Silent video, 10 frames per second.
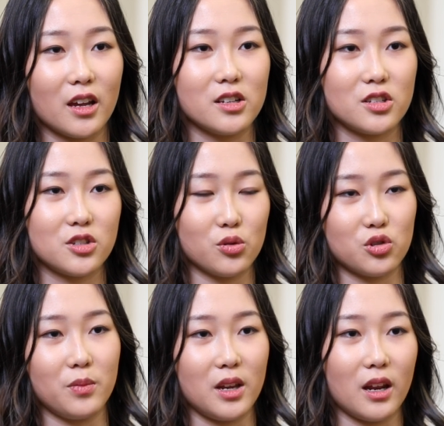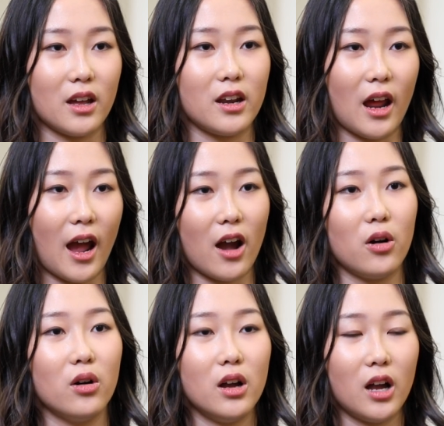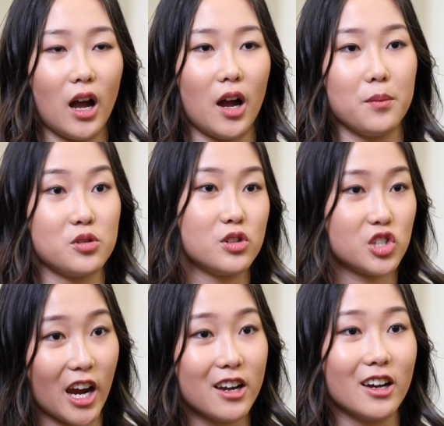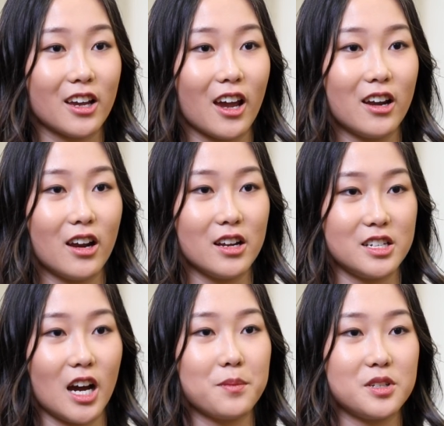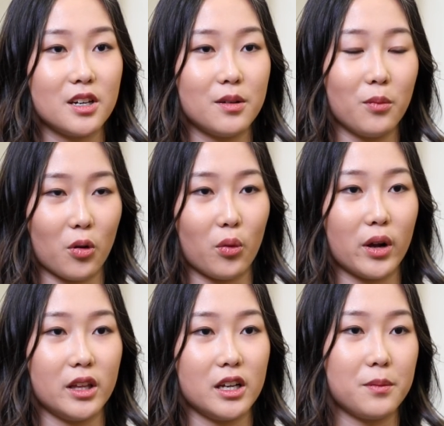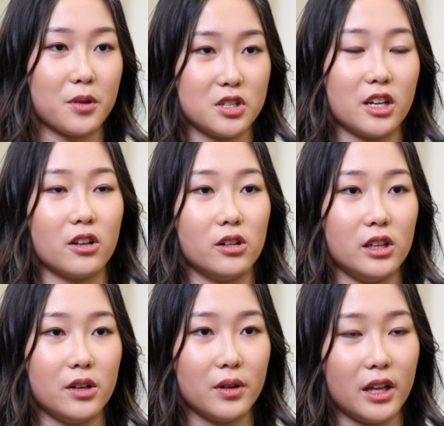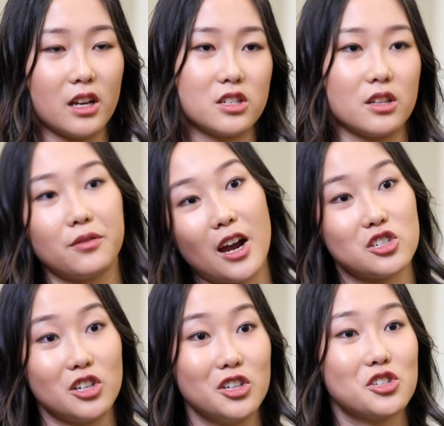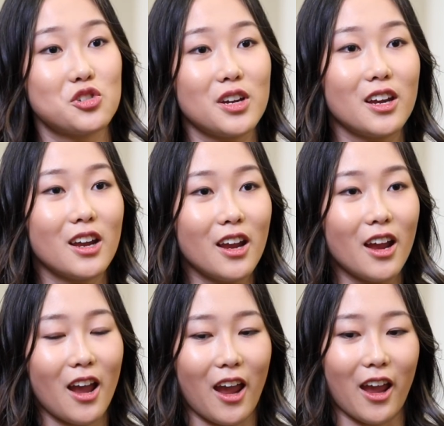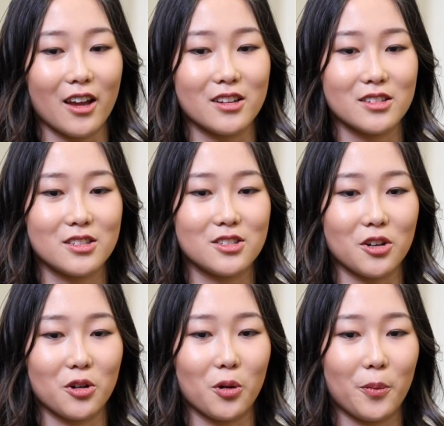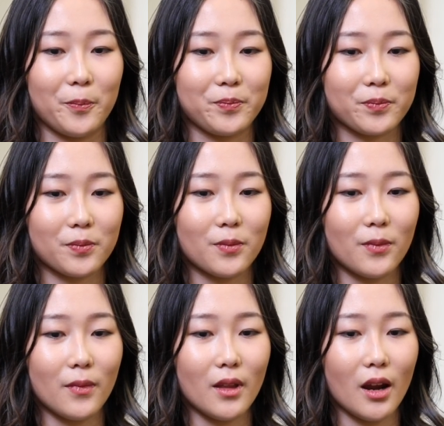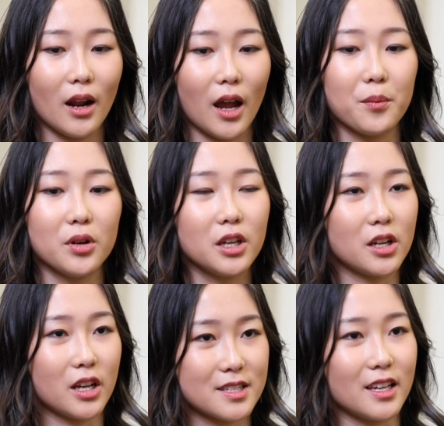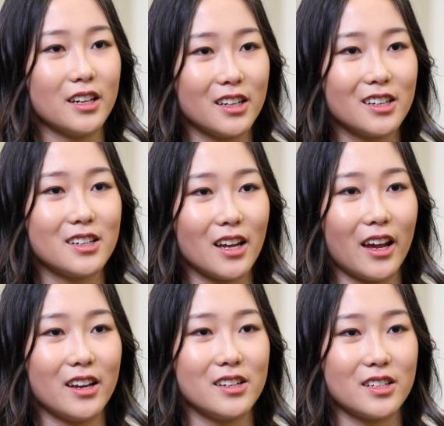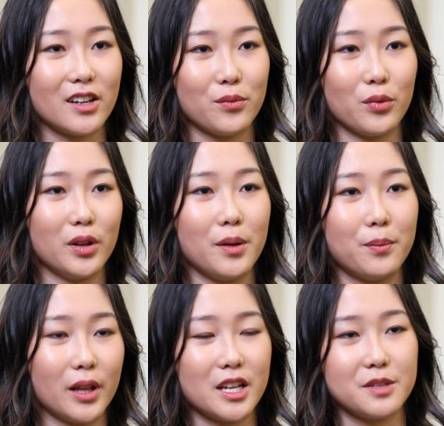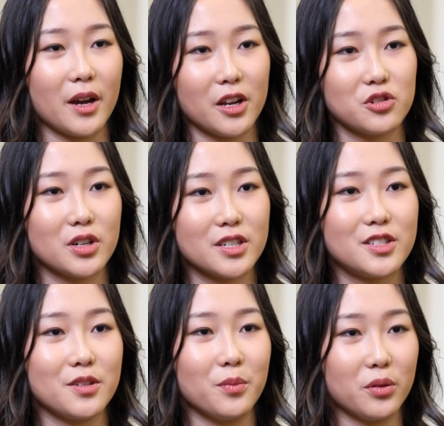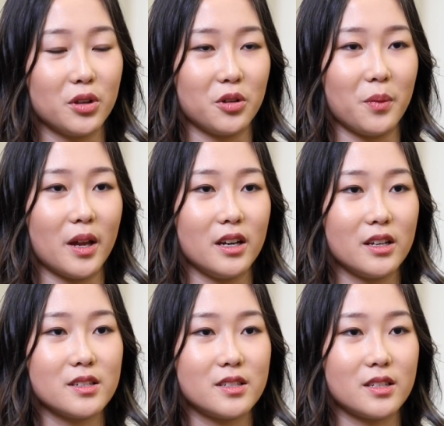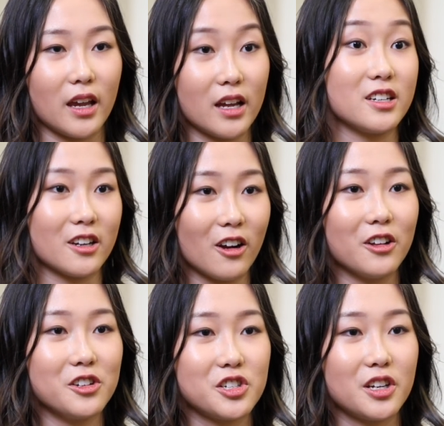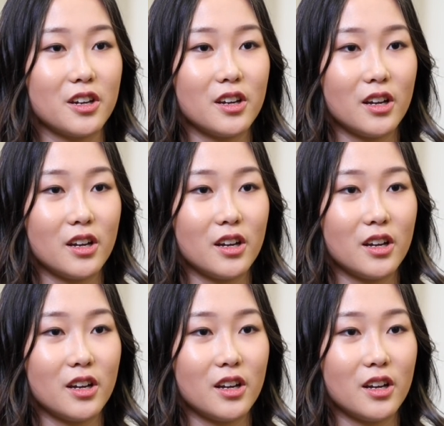and social media and how China can adopt it more quickly, particularly relating to the fashion industry. And so I'm really excited, and it really blends my interests in both the humanities and technology.